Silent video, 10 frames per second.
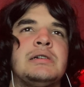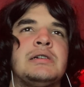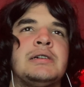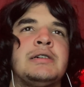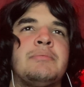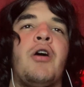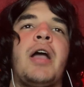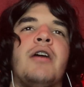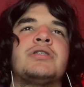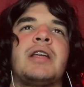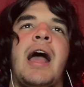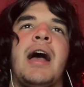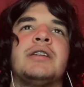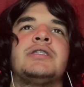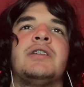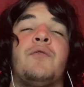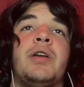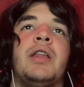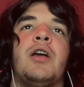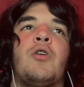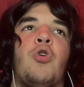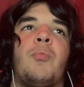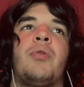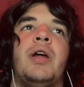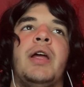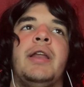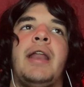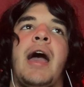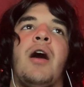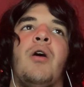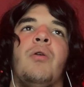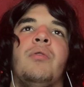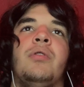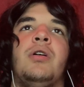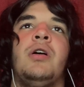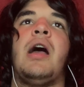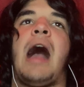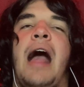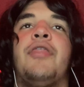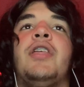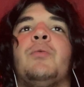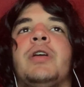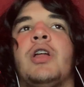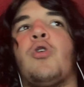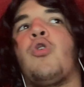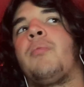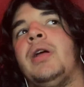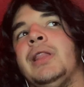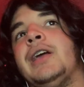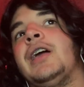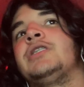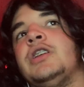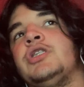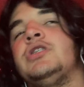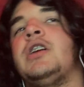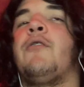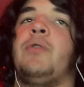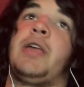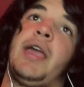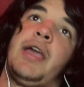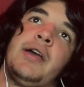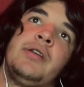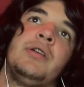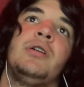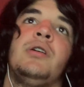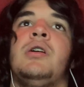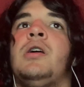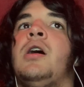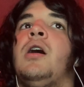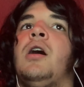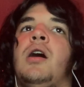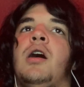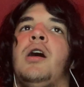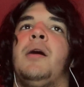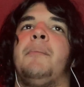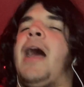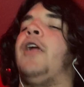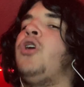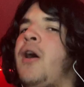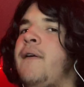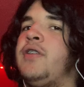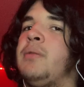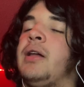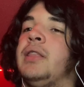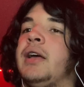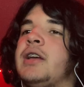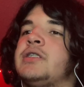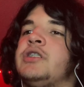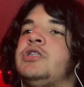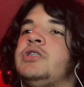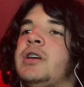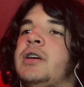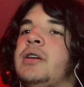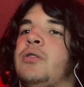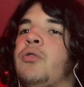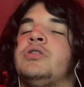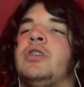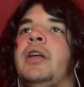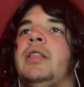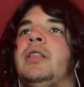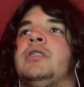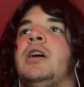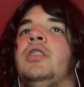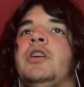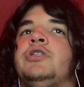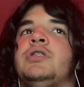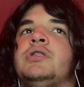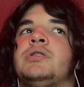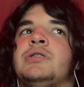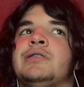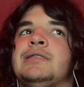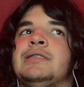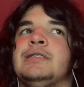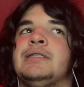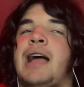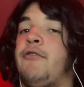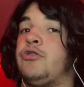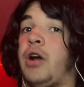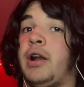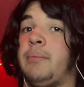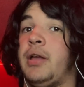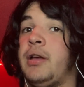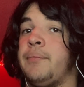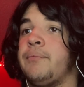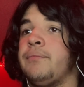Um, oh yeah, I was gonna ask if we can incorporate now. I think we can incorporate leg extensions now if we can. Um, I don't know how I feel about leg extensions yet, or sorry, not leg uh, lunges. I haven't tried them yet.